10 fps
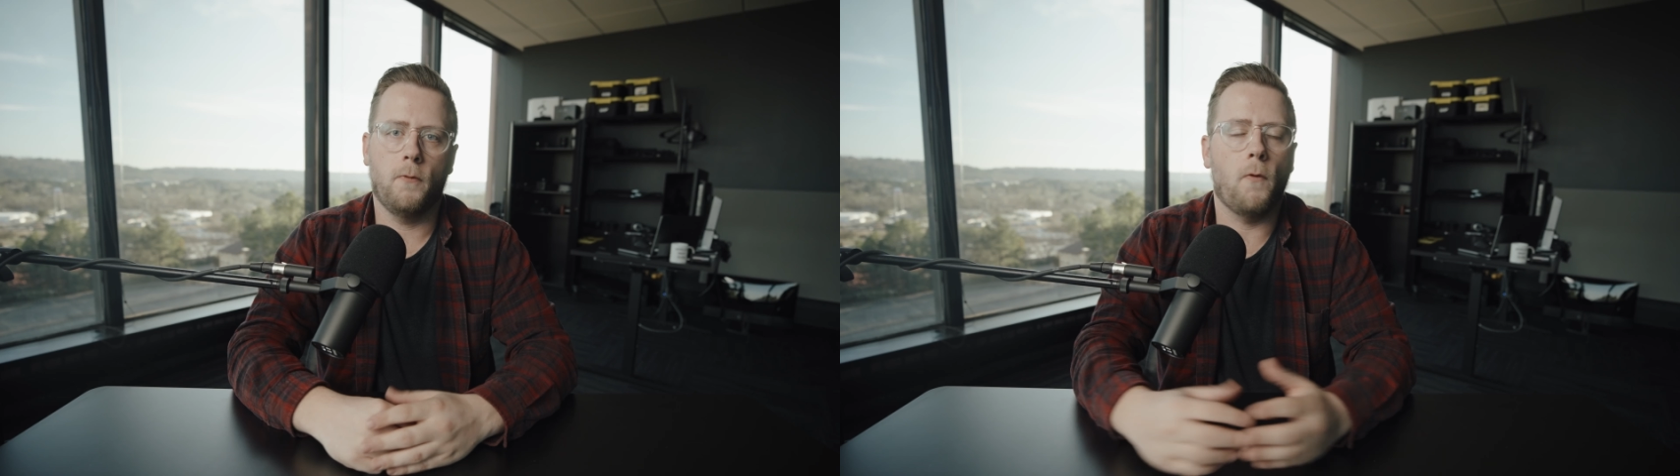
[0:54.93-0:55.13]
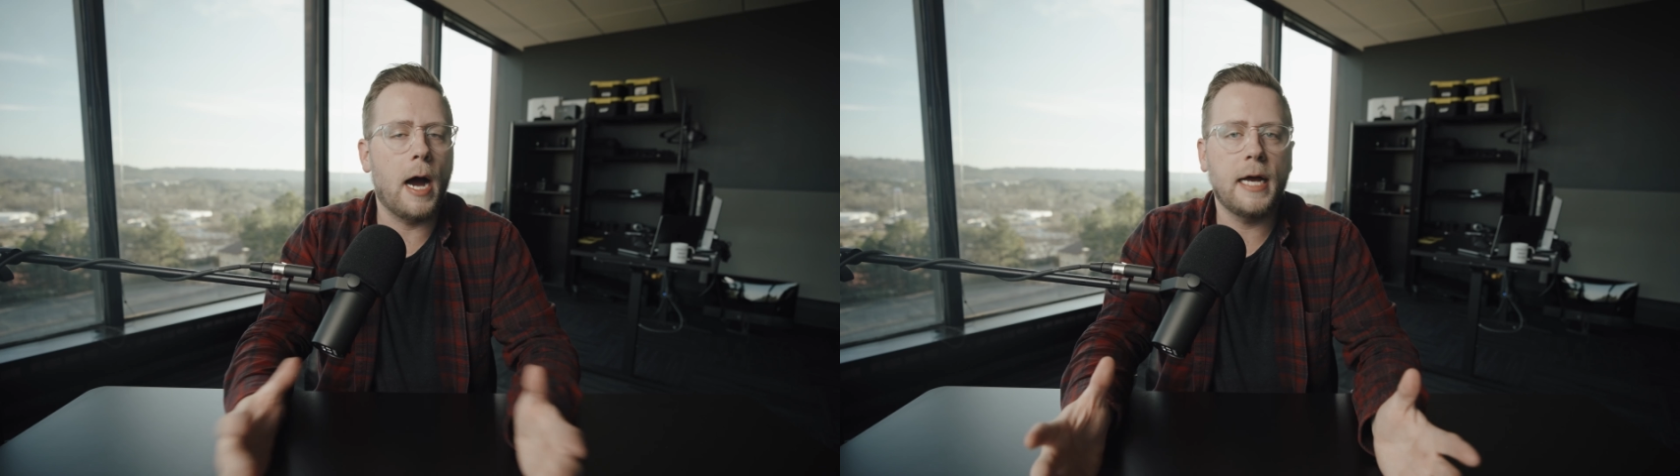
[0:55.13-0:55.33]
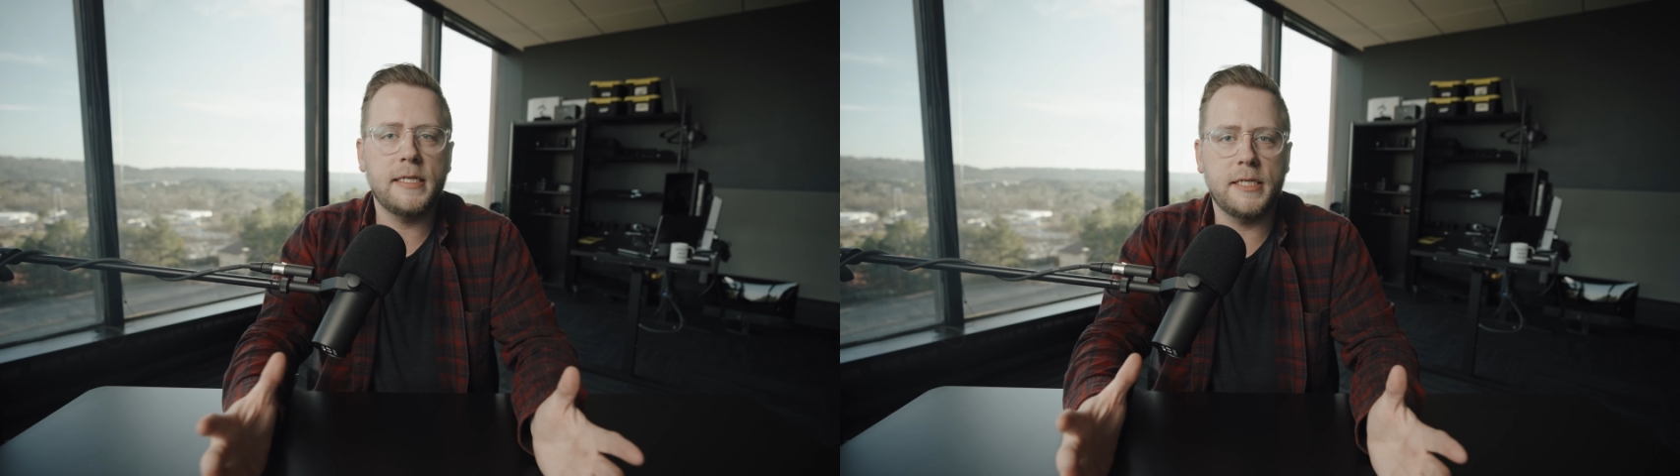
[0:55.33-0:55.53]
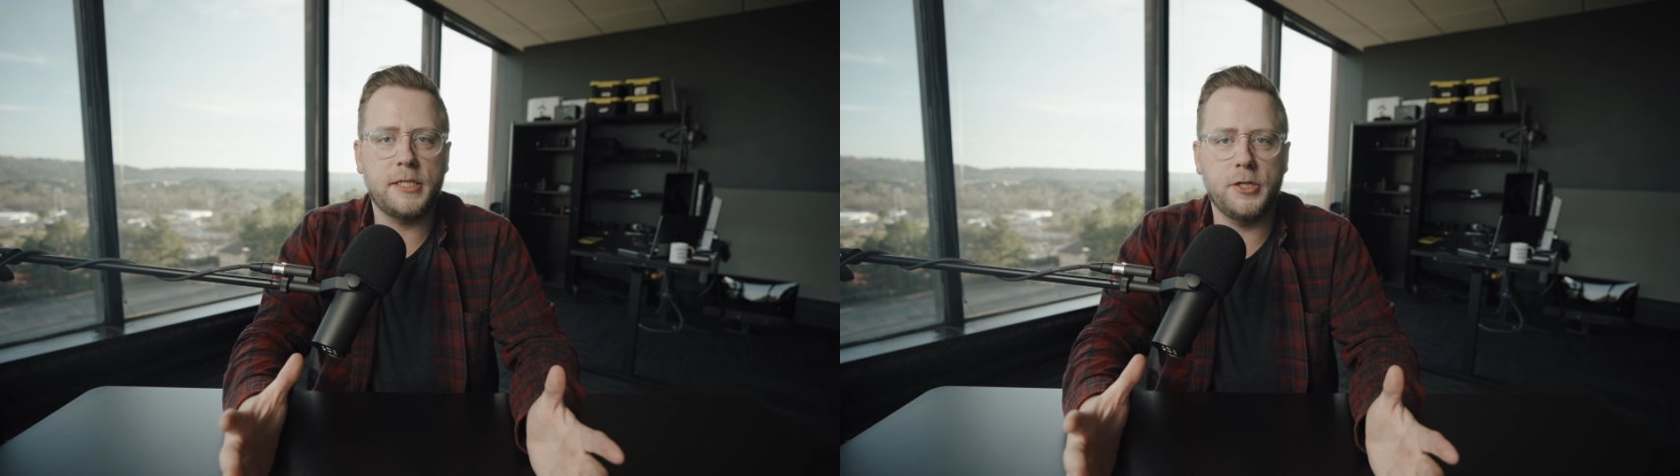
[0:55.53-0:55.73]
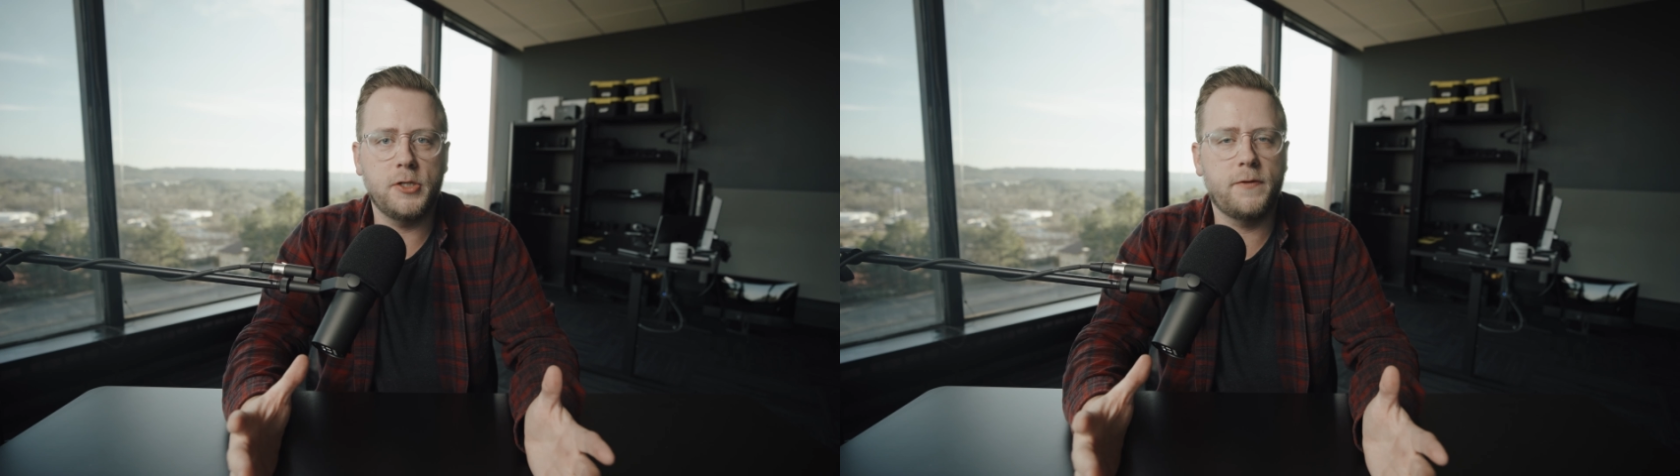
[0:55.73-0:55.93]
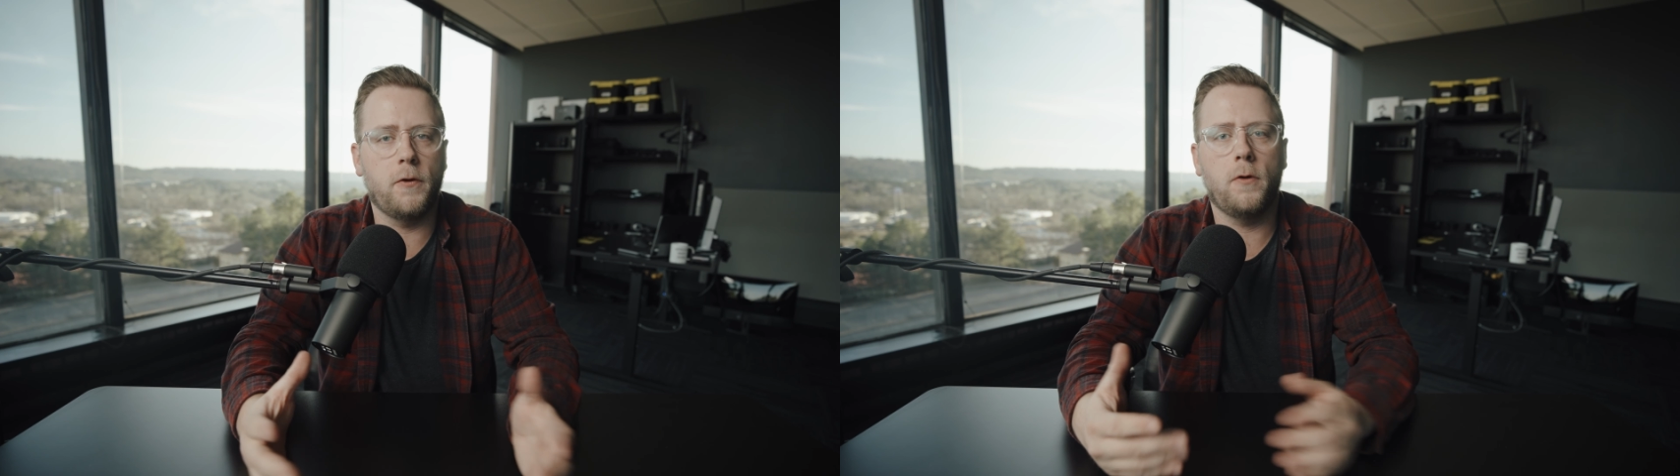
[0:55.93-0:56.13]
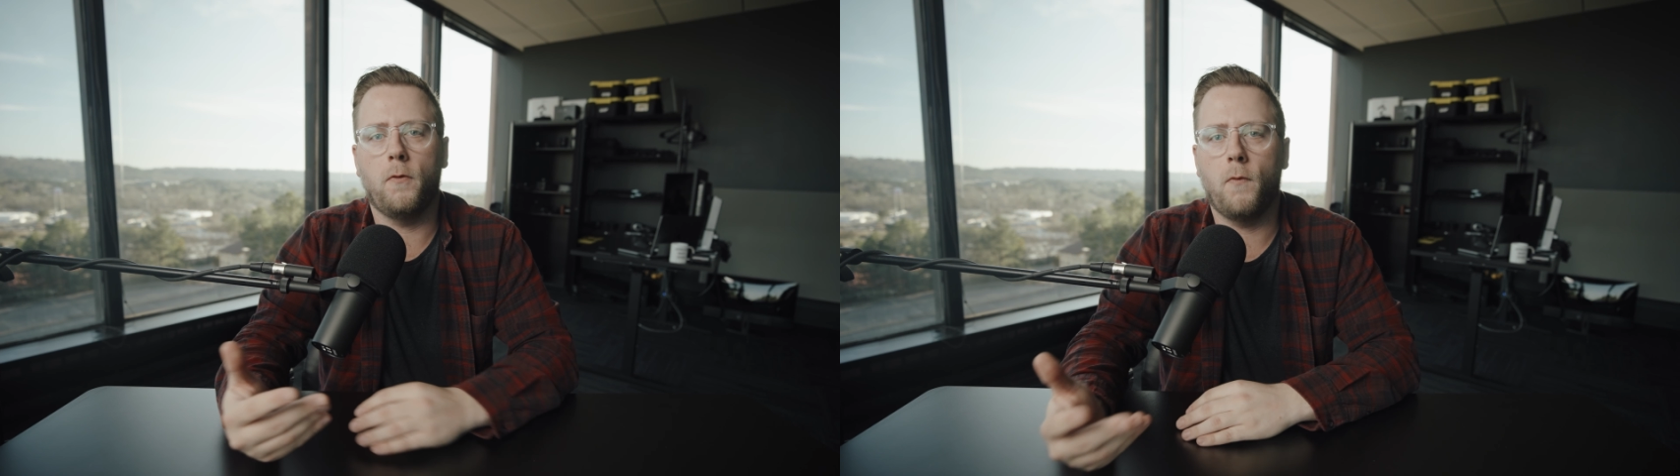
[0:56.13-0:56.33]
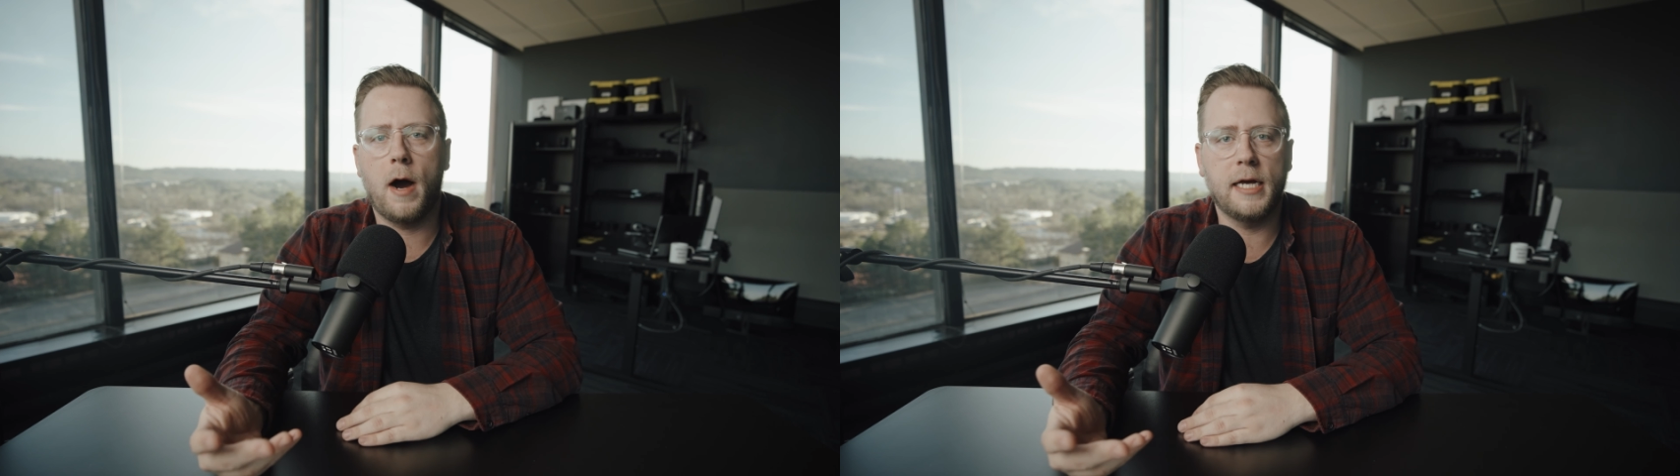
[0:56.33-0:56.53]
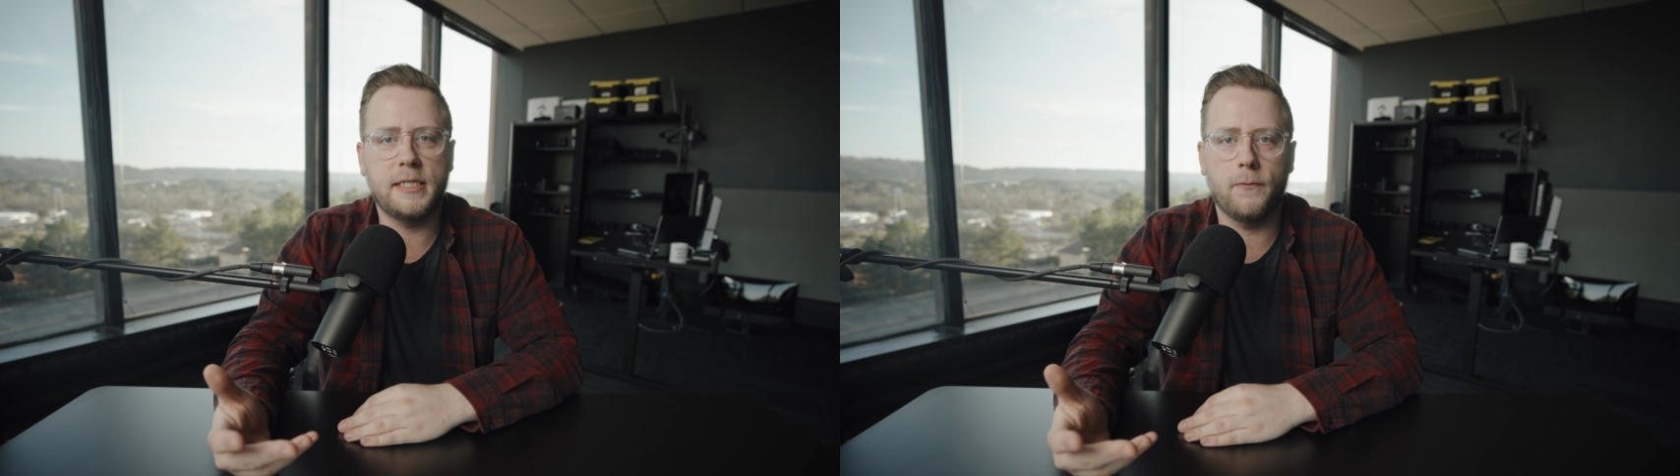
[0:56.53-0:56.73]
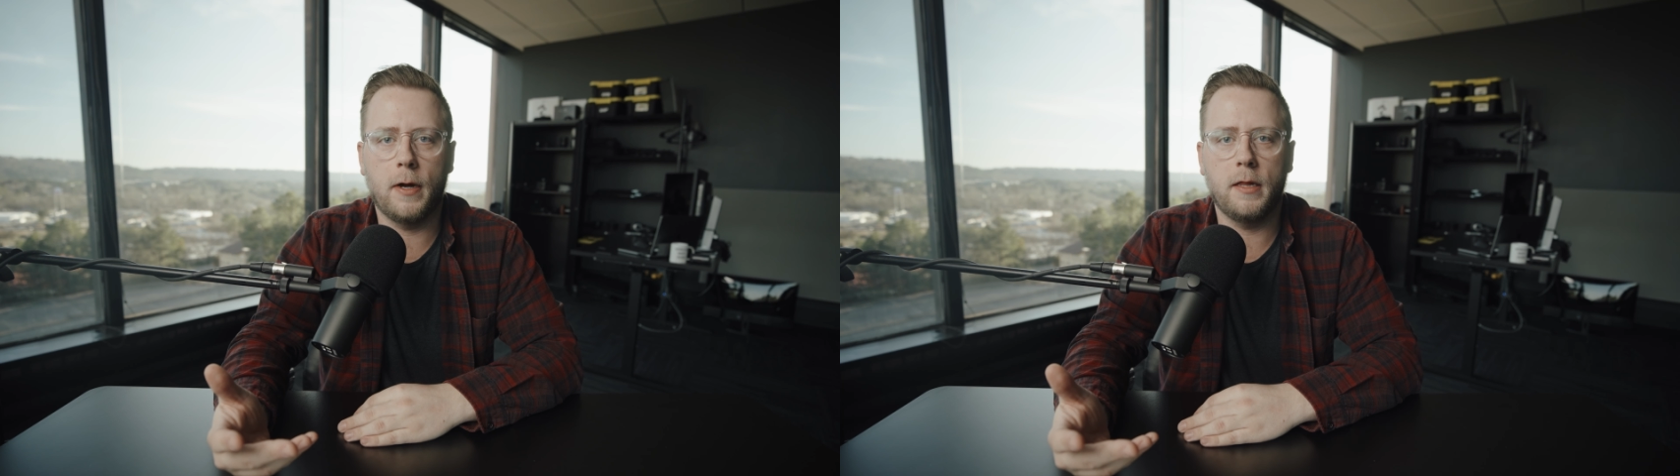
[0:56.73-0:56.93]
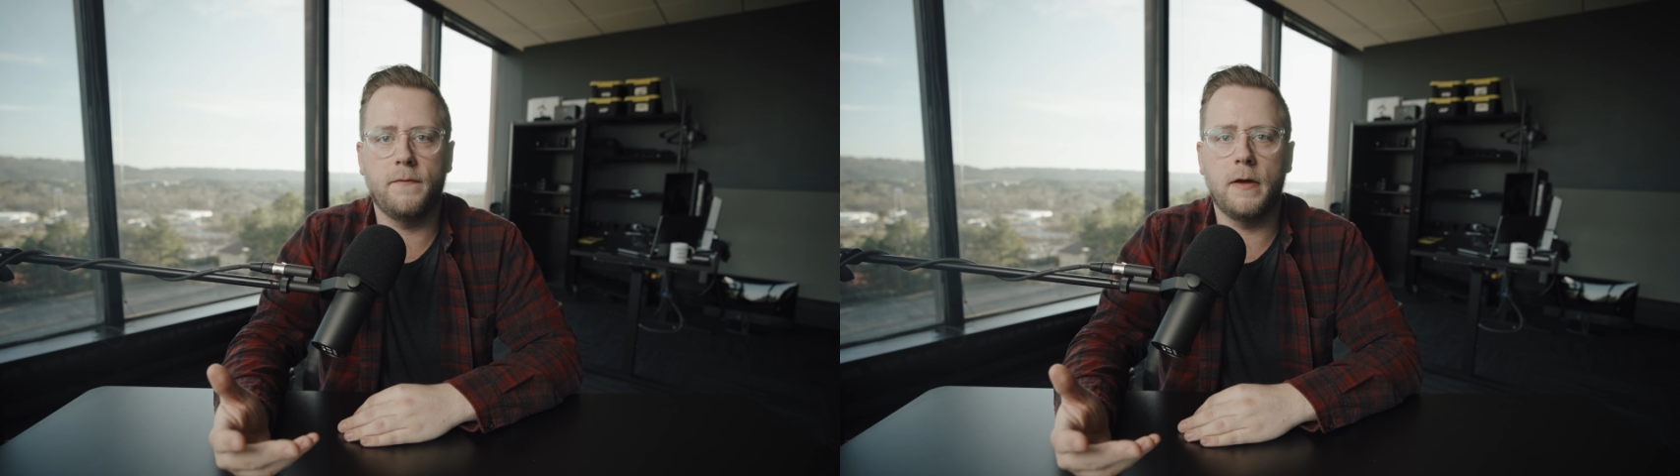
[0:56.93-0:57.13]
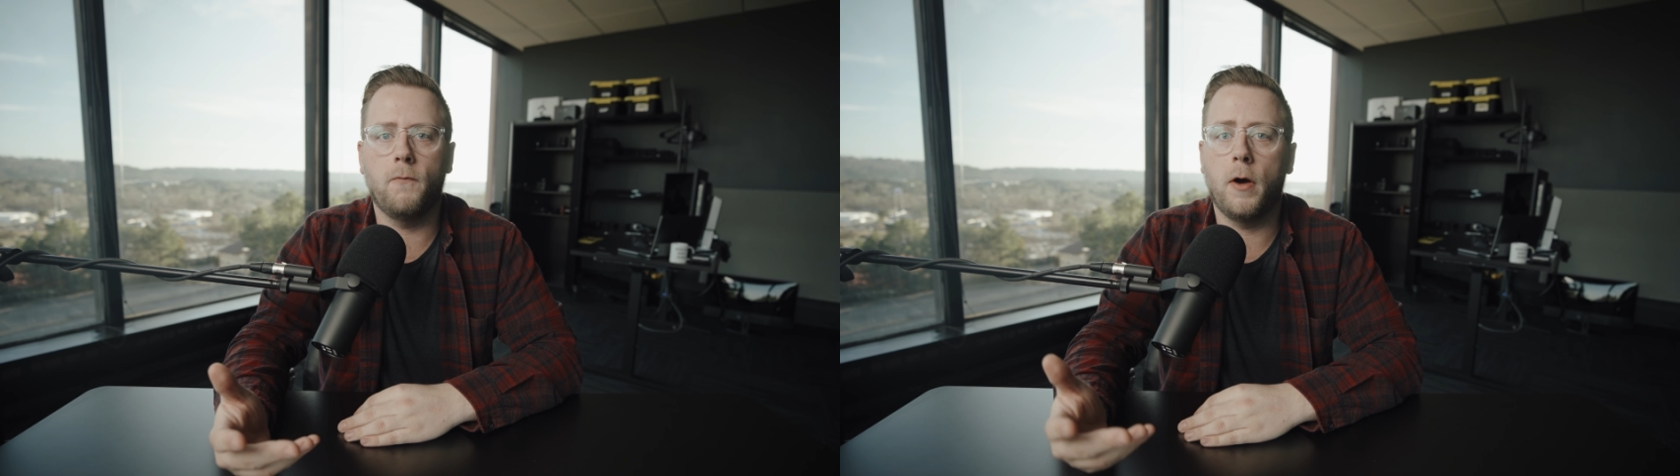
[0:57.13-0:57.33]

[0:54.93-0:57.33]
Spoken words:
Why is this useful? Why is it relevant?